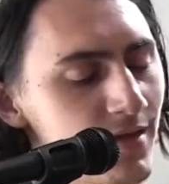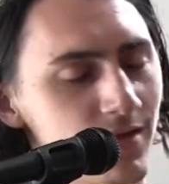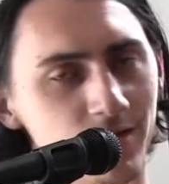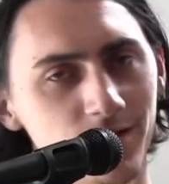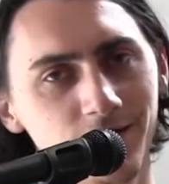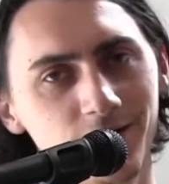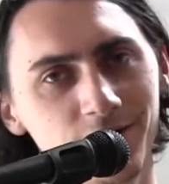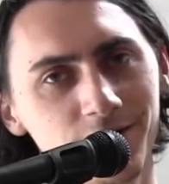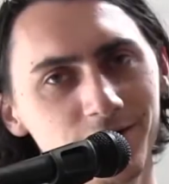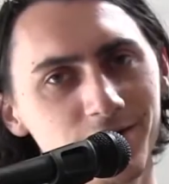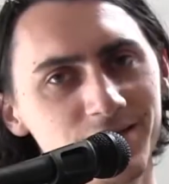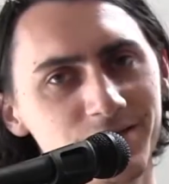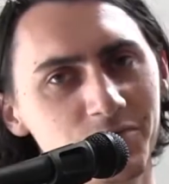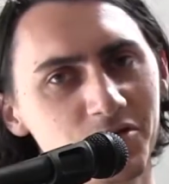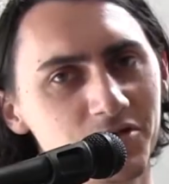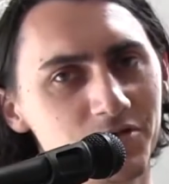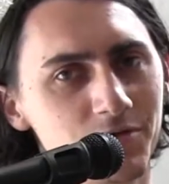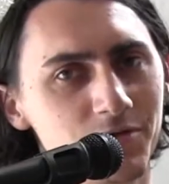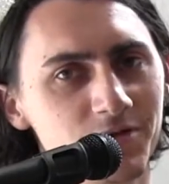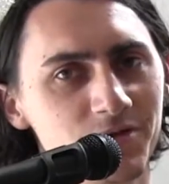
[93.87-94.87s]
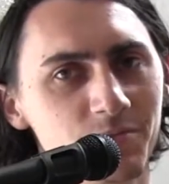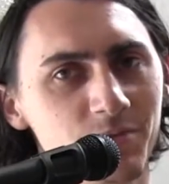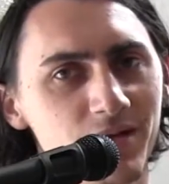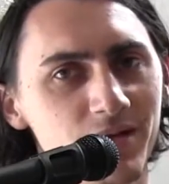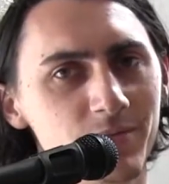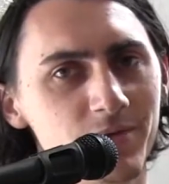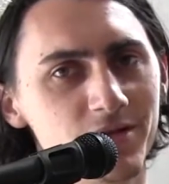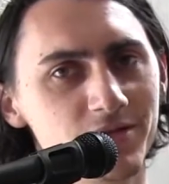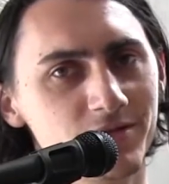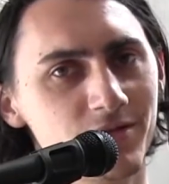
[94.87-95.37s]
It calculates which chord to play
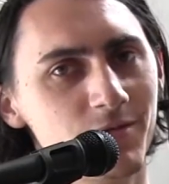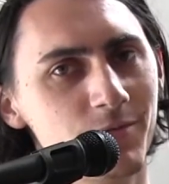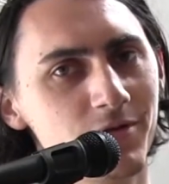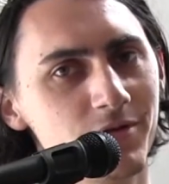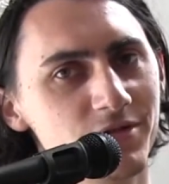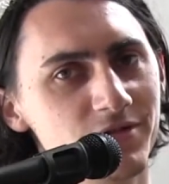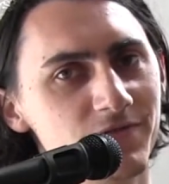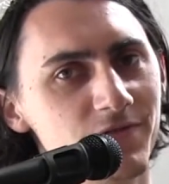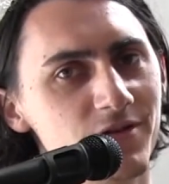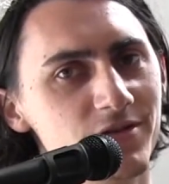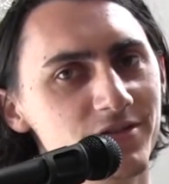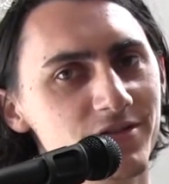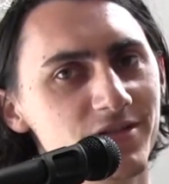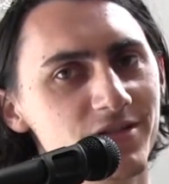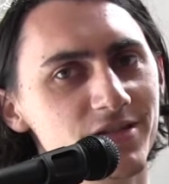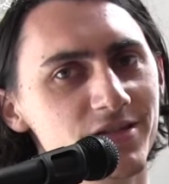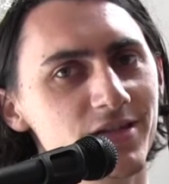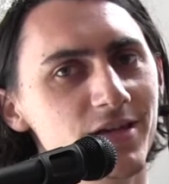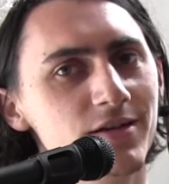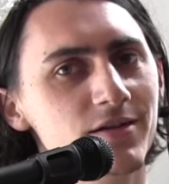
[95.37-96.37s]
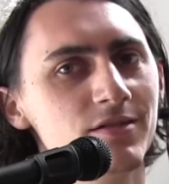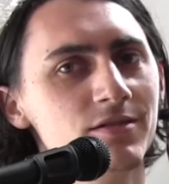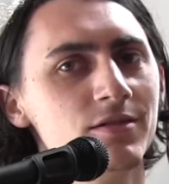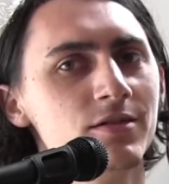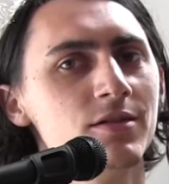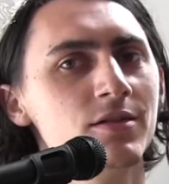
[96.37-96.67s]
based on where this falls in the scale.